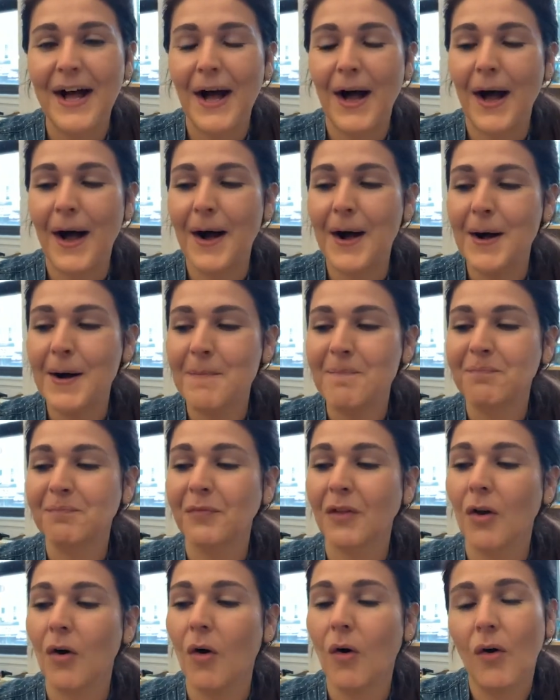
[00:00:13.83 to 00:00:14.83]

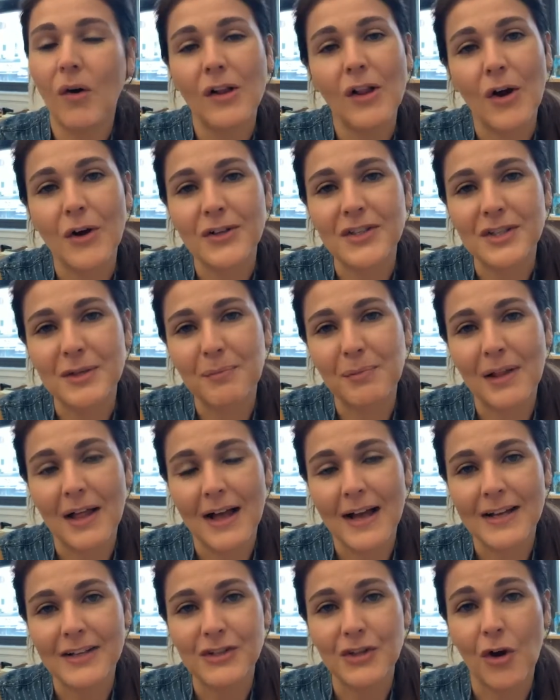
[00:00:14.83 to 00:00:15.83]
All art
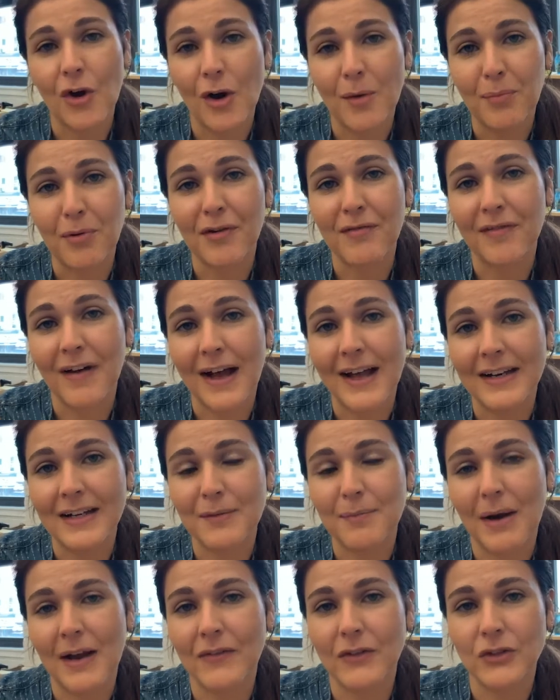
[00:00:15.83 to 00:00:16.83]
supplies are
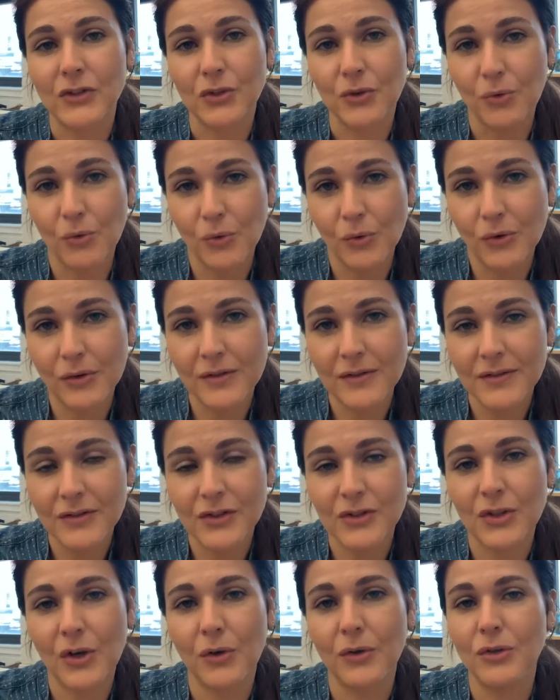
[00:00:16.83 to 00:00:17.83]
provided by the school,
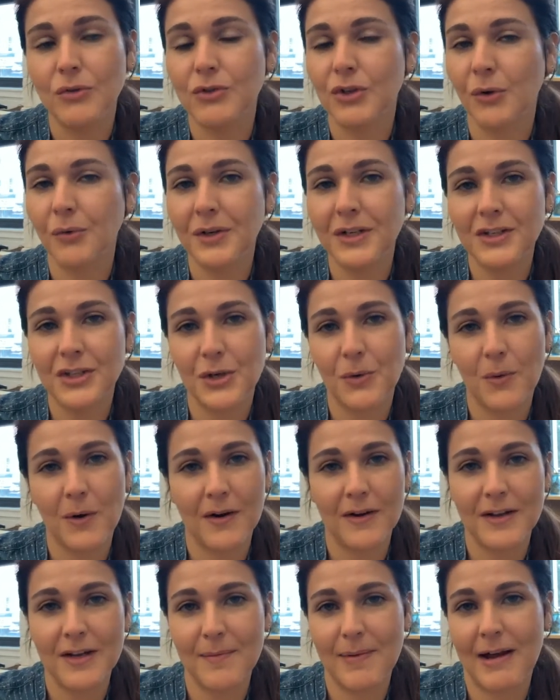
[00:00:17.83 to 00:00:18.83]
so you don't need to
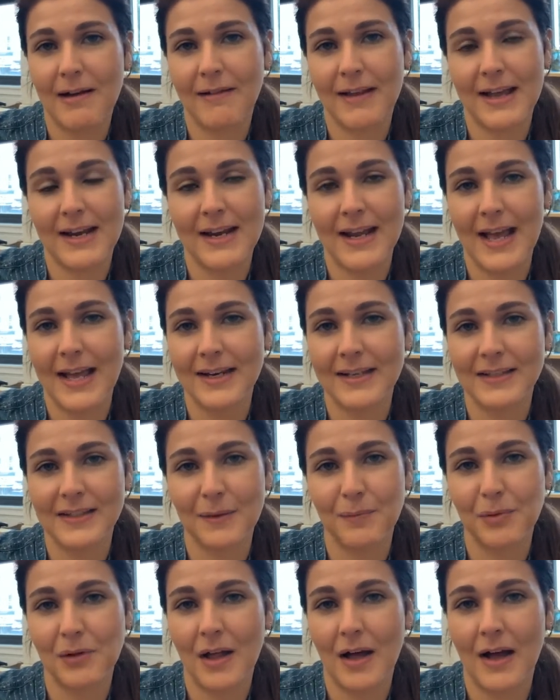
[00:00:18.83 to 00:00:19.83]
worry about getting any
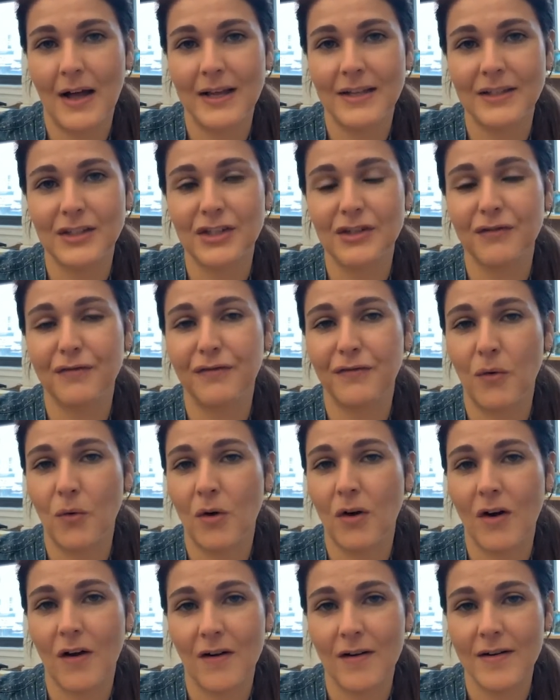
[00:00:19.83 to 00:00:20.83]
supplies
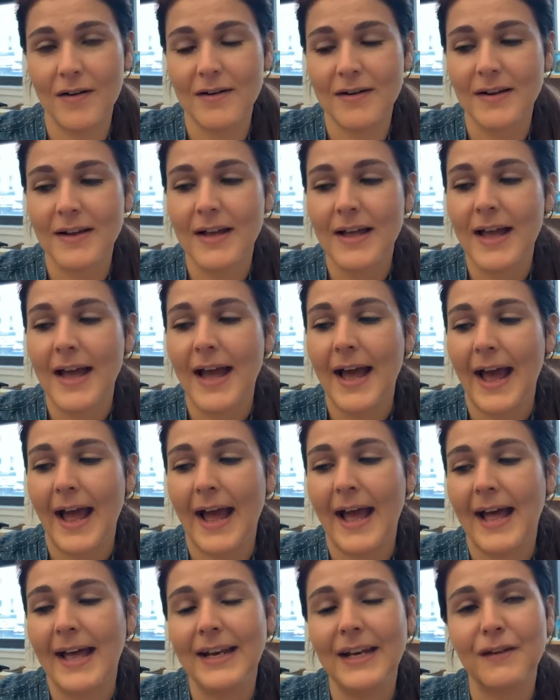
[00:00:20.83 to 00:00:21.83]
for art.
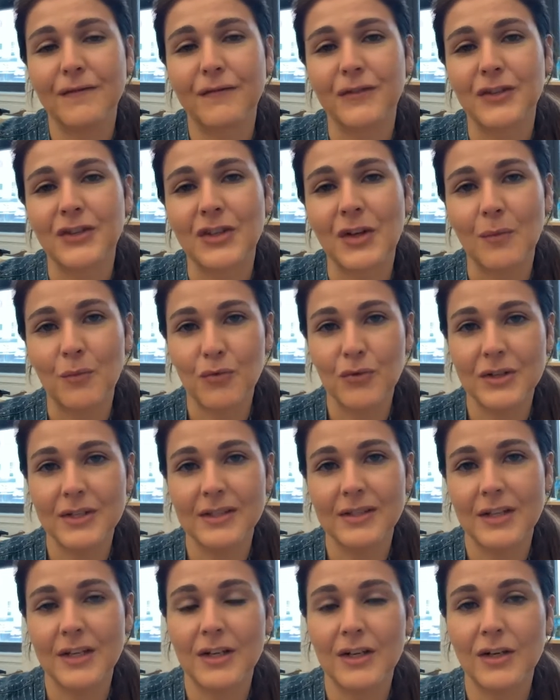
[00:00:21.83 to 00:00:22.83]
And if for some
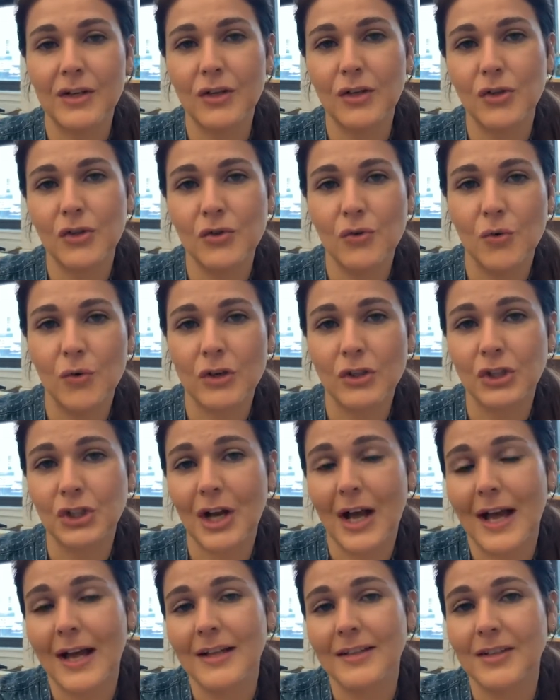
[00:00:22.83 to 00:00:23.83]
reason your
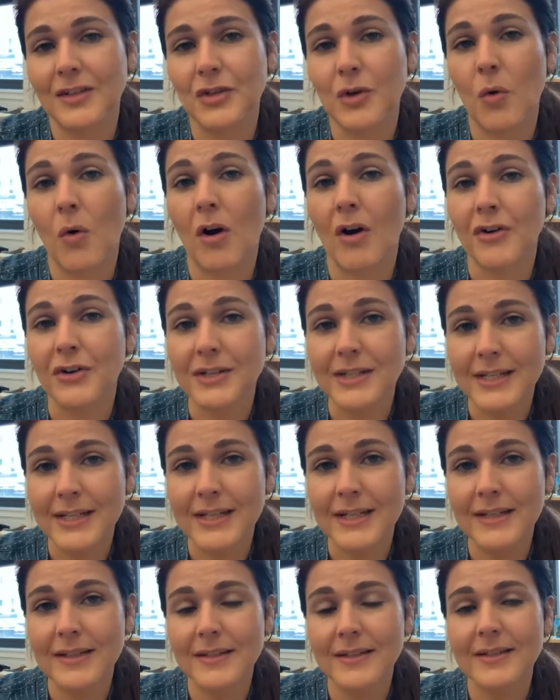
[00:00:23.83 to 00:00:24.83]
child is
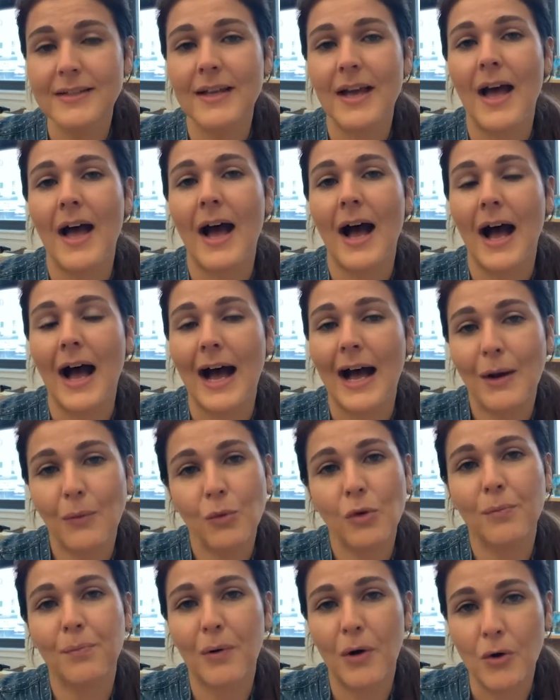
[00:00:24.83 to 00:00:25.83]
quarantined, I
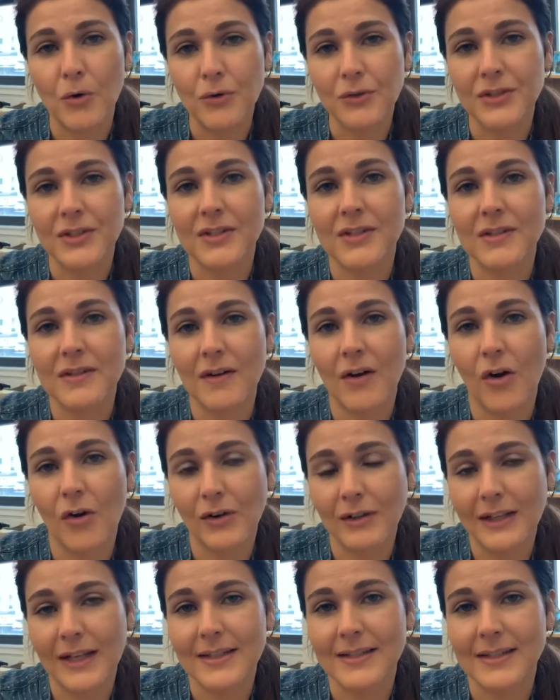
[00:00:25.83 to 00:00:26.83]
will post
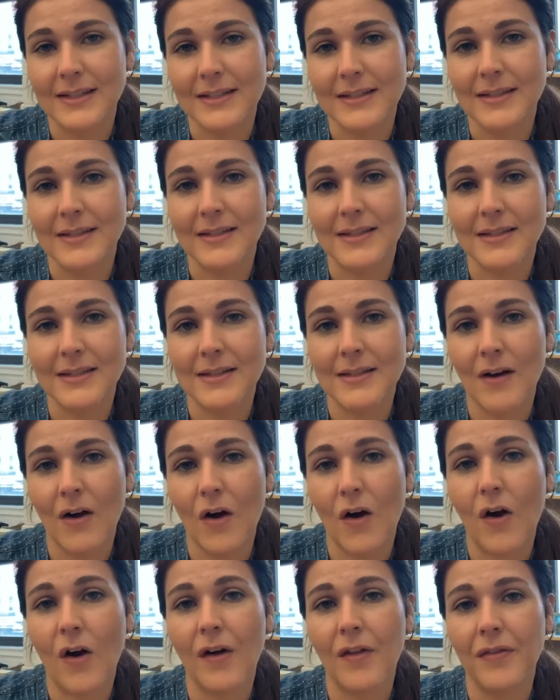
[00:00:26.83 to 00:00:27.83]
art lessons
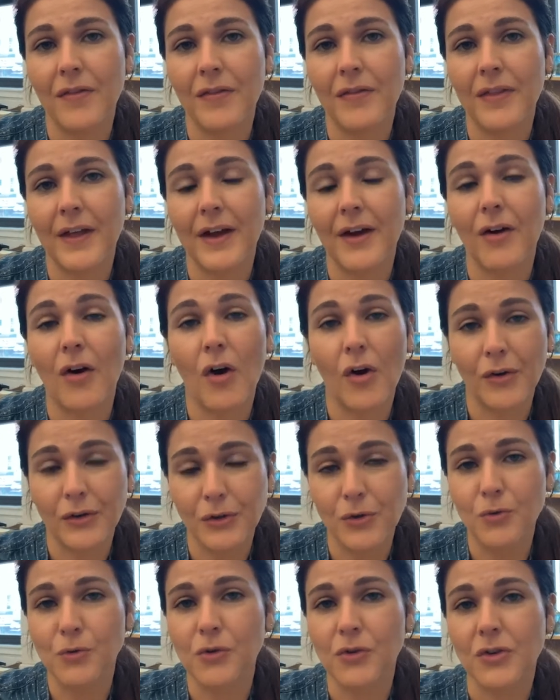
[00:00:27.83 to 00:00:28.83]
on their
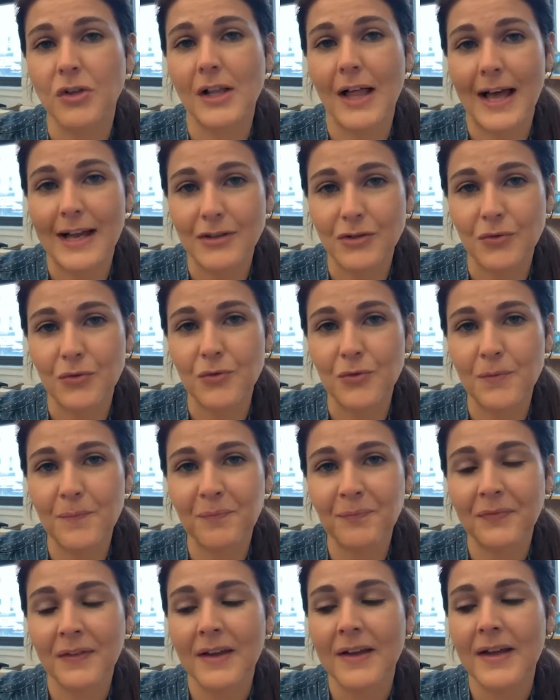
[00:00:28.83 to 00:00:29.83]
Art Google Classroom,